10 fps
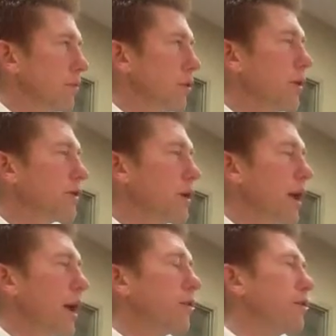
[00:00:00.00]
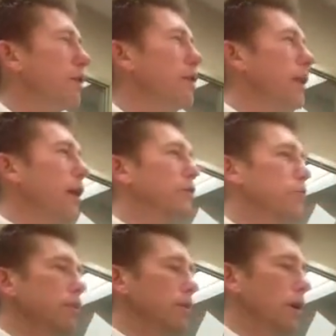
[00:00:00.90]
Toyota's going to ask. They're going to ask
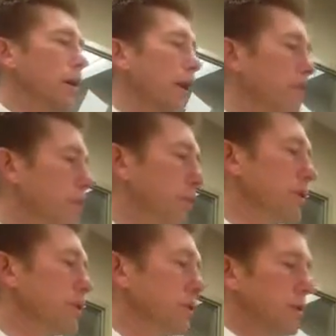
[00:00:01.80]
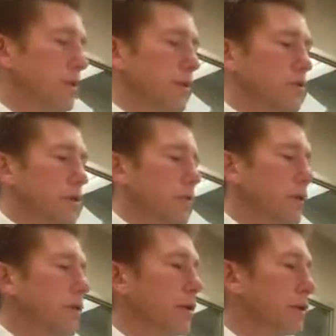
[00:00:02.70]
when after you purchase this truck,
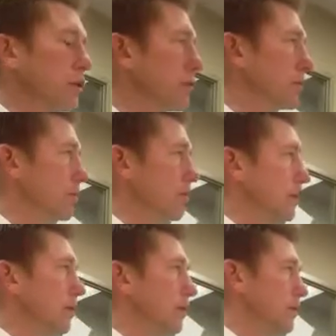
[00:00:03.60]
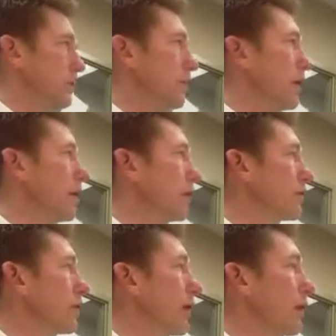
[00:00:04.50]
they're going to send you a survey, and
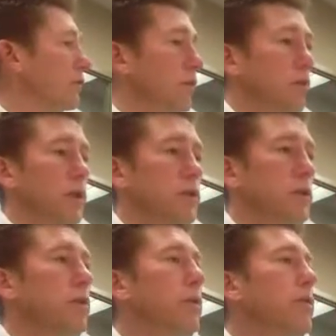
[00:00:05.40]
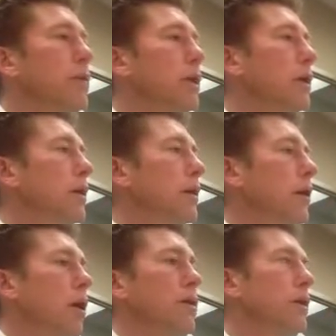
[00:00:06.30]
it's going to ask, did Russ show you
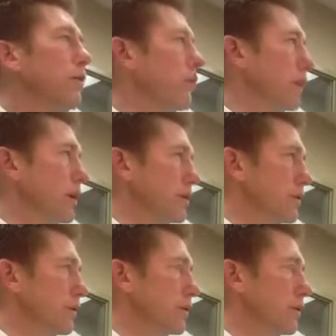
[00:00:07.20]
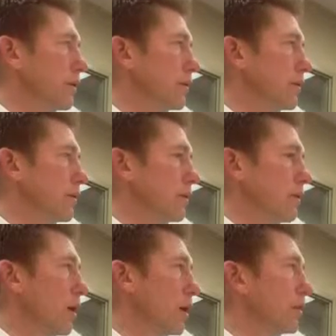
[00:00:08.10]
all the different ways of
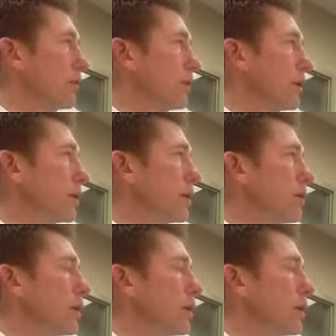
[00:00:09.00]
acquiring a new vehicle?